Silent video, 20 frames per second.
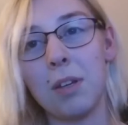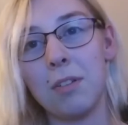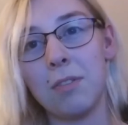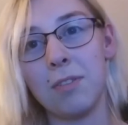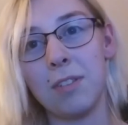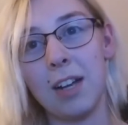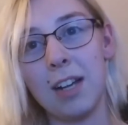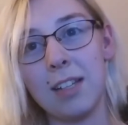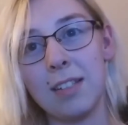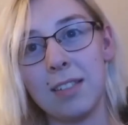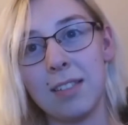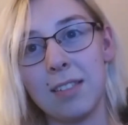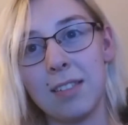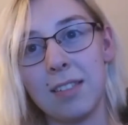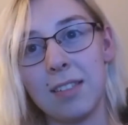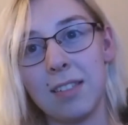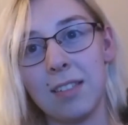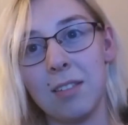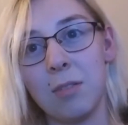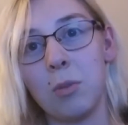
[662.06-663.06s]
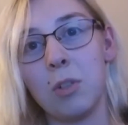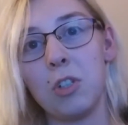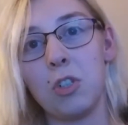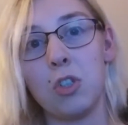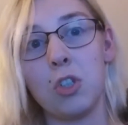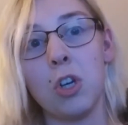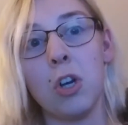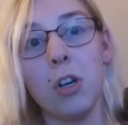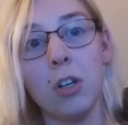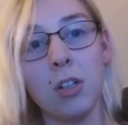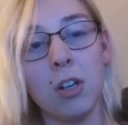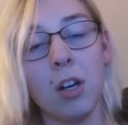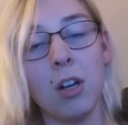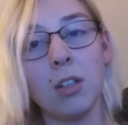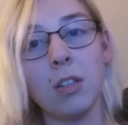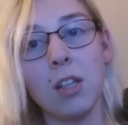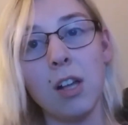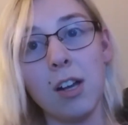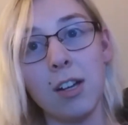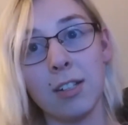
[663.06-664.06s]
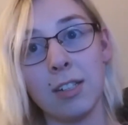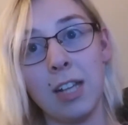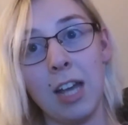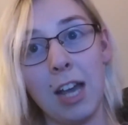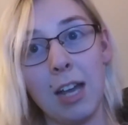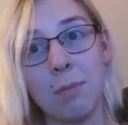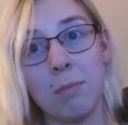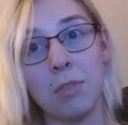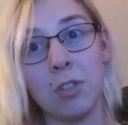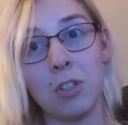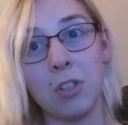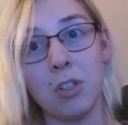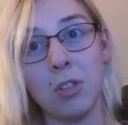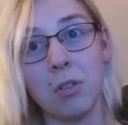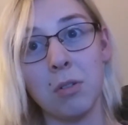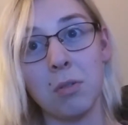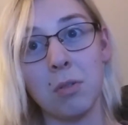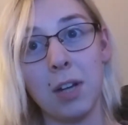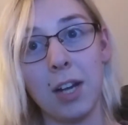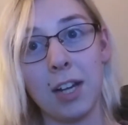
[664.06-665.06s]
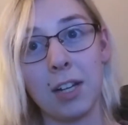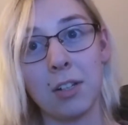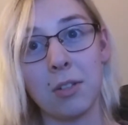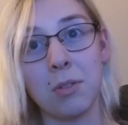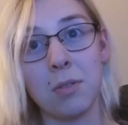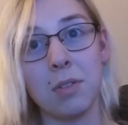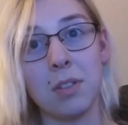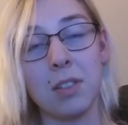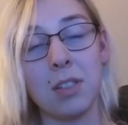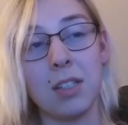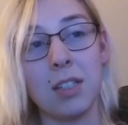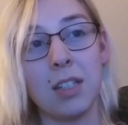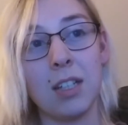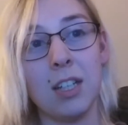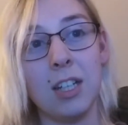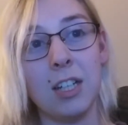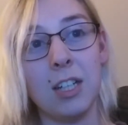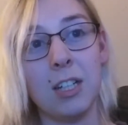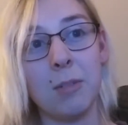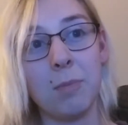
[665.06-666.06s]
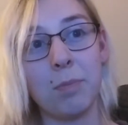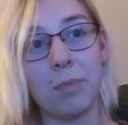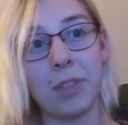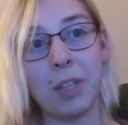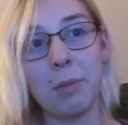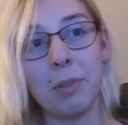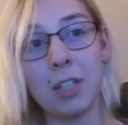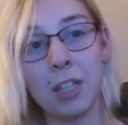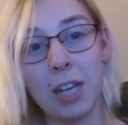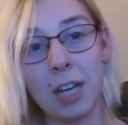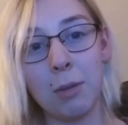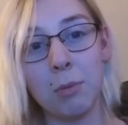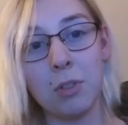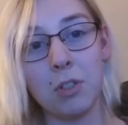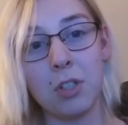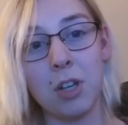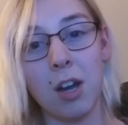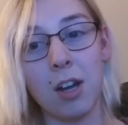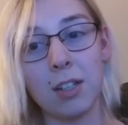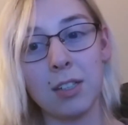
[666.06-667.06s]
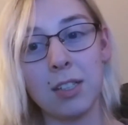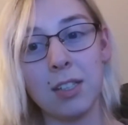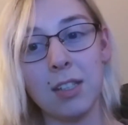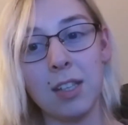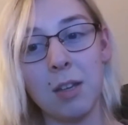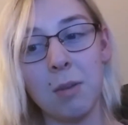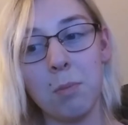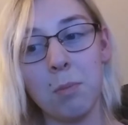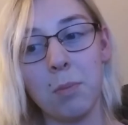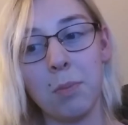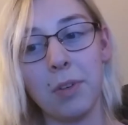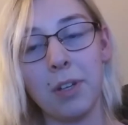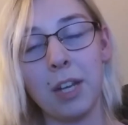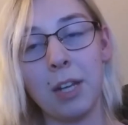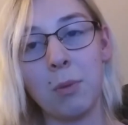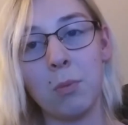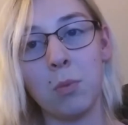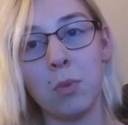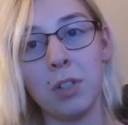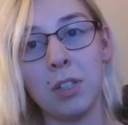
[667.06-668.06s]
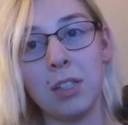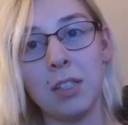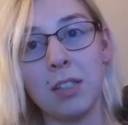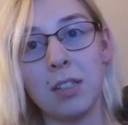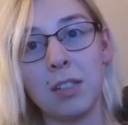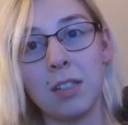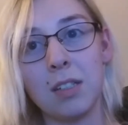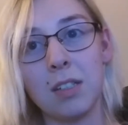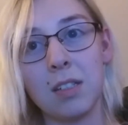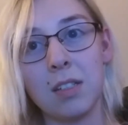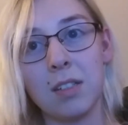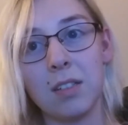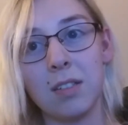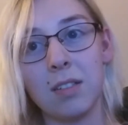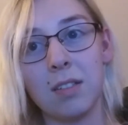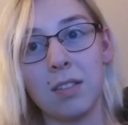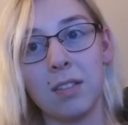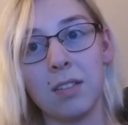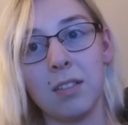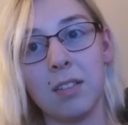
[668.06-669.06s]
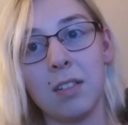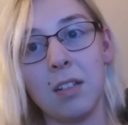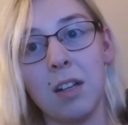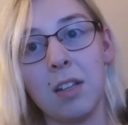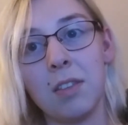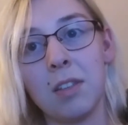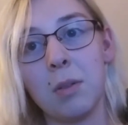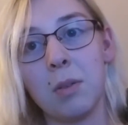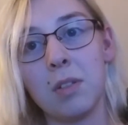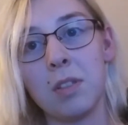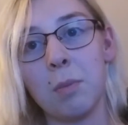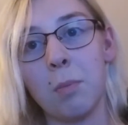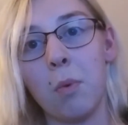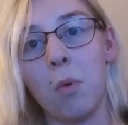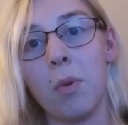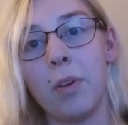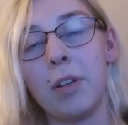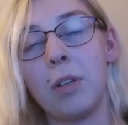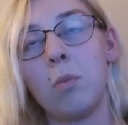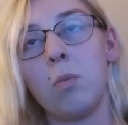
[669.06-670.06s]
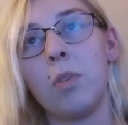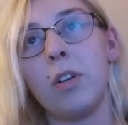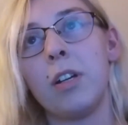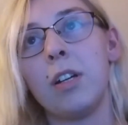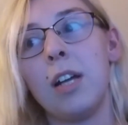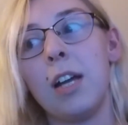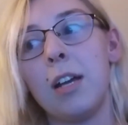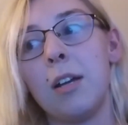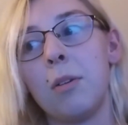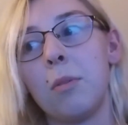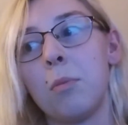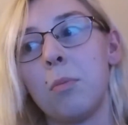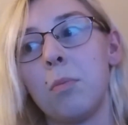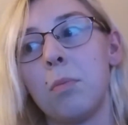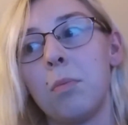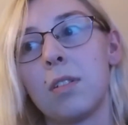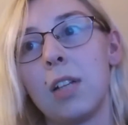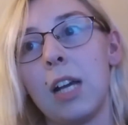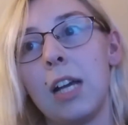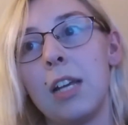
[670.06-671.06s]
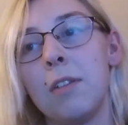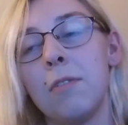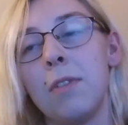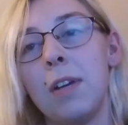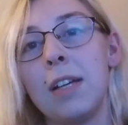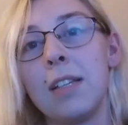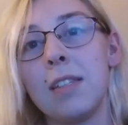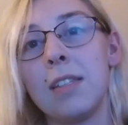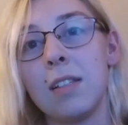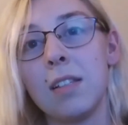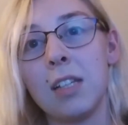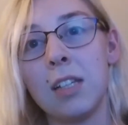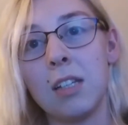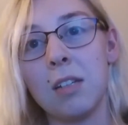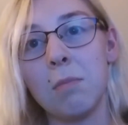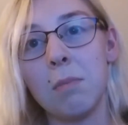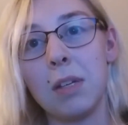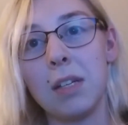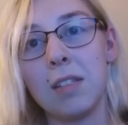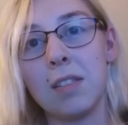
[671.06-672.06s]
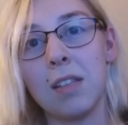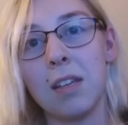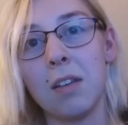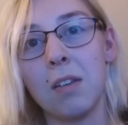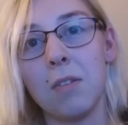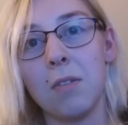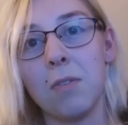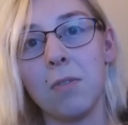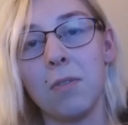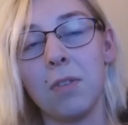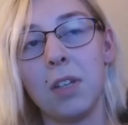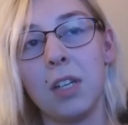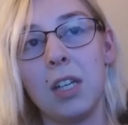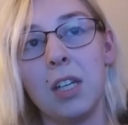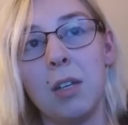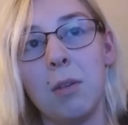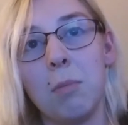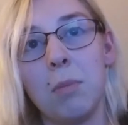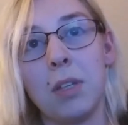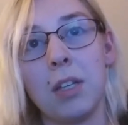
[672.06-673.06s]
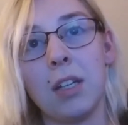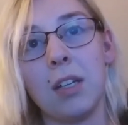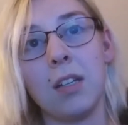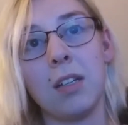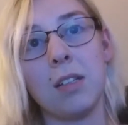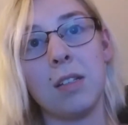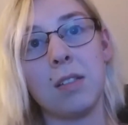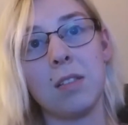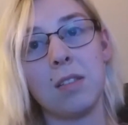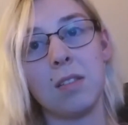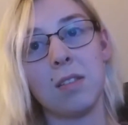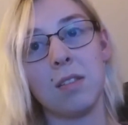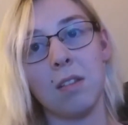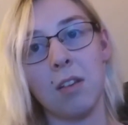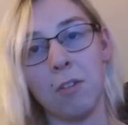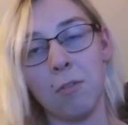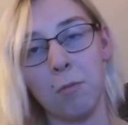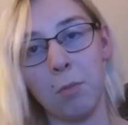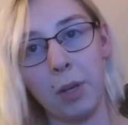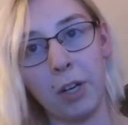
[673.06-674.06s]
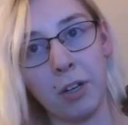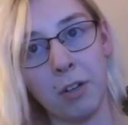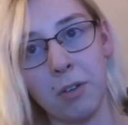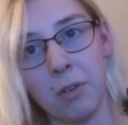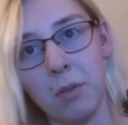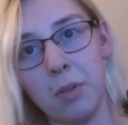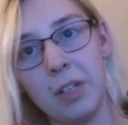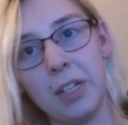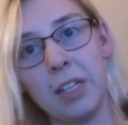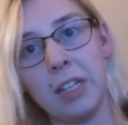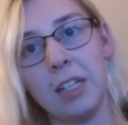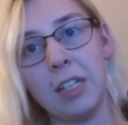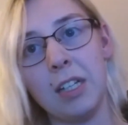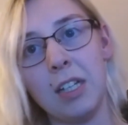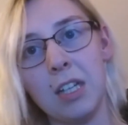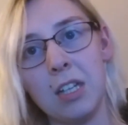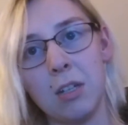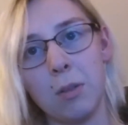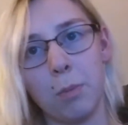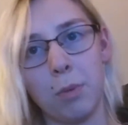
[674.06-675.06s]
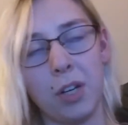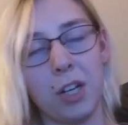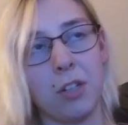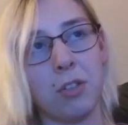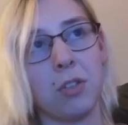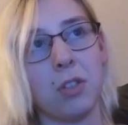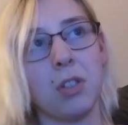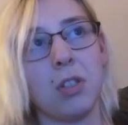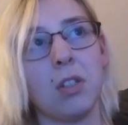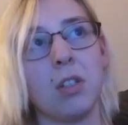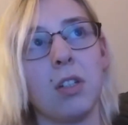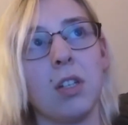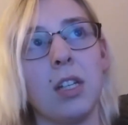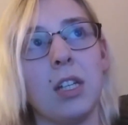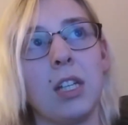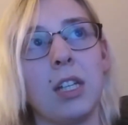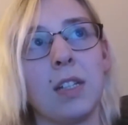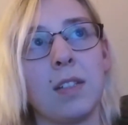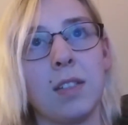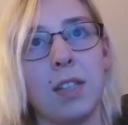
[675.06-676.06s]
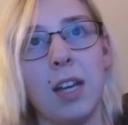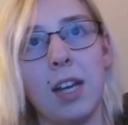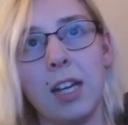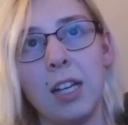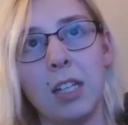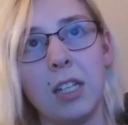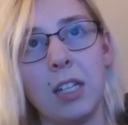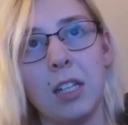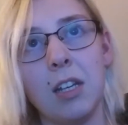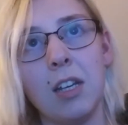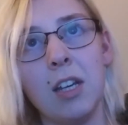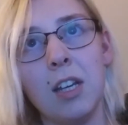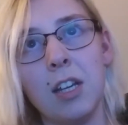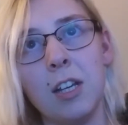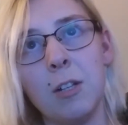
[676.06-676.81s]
my friends, which took a long time to do, actually. I mean, I would talk to them, but I wouldn't. There was a point where I kind of isolated myself because of paranoia and depression and anxiety.